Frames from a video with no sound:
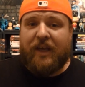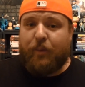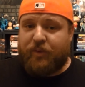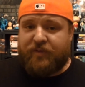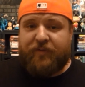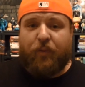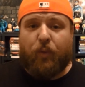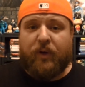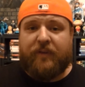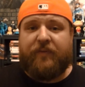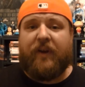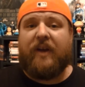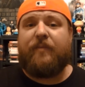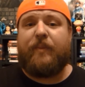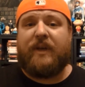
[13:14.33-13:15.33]
It was
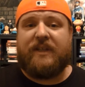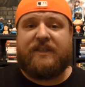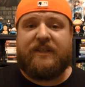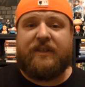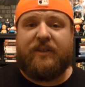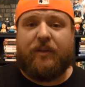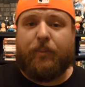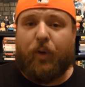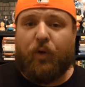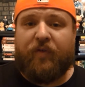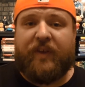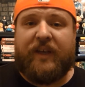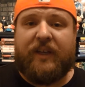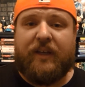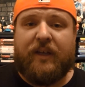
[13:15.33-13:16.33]
45 minutes into the
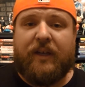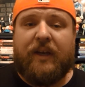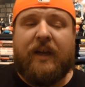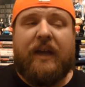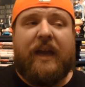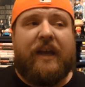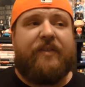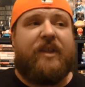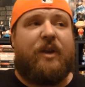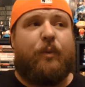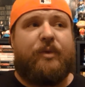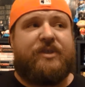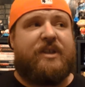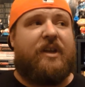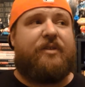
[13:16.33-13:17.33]
movie. And then it
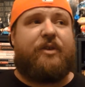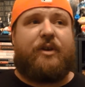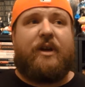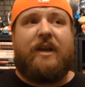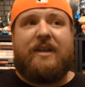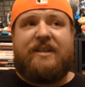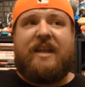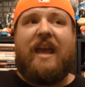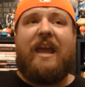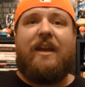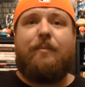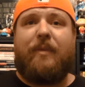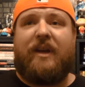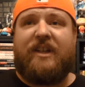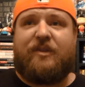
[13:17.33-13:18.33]
was another
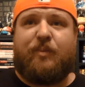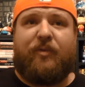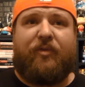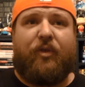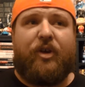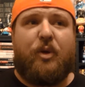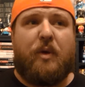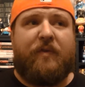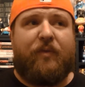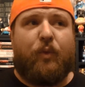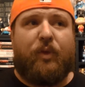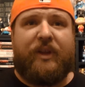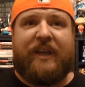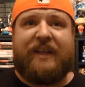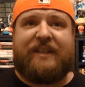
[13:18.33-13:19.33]
10 minutes before you even
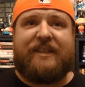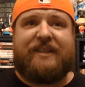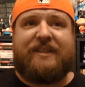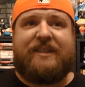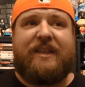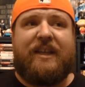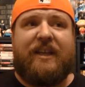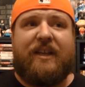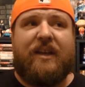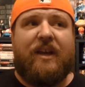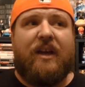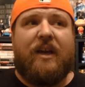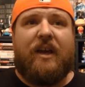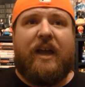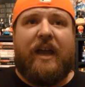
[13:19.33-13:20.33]
really get to see
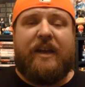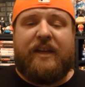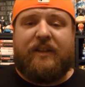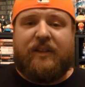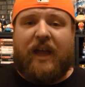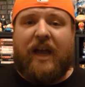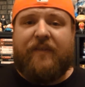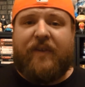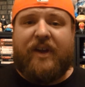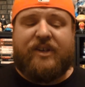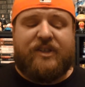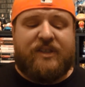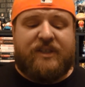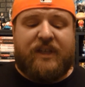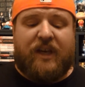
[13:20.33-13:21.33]
any live
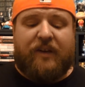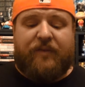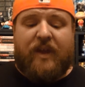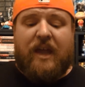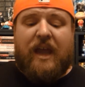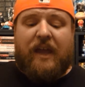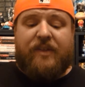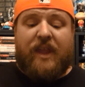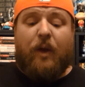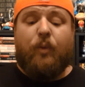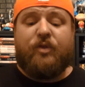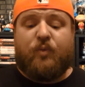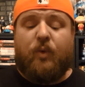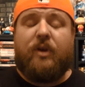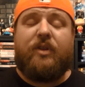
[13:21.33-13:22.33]
action stuff. And that
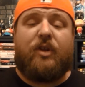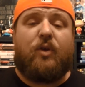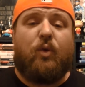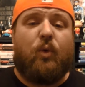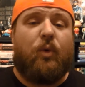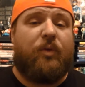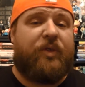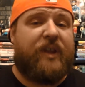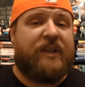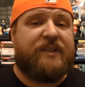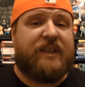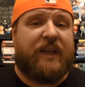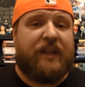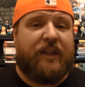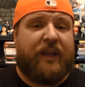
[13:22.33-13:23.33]
was one of the cool things
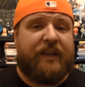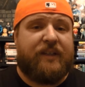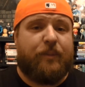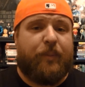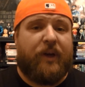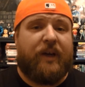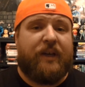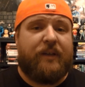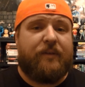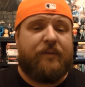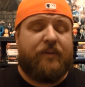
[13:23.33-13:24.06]
that I liked about it.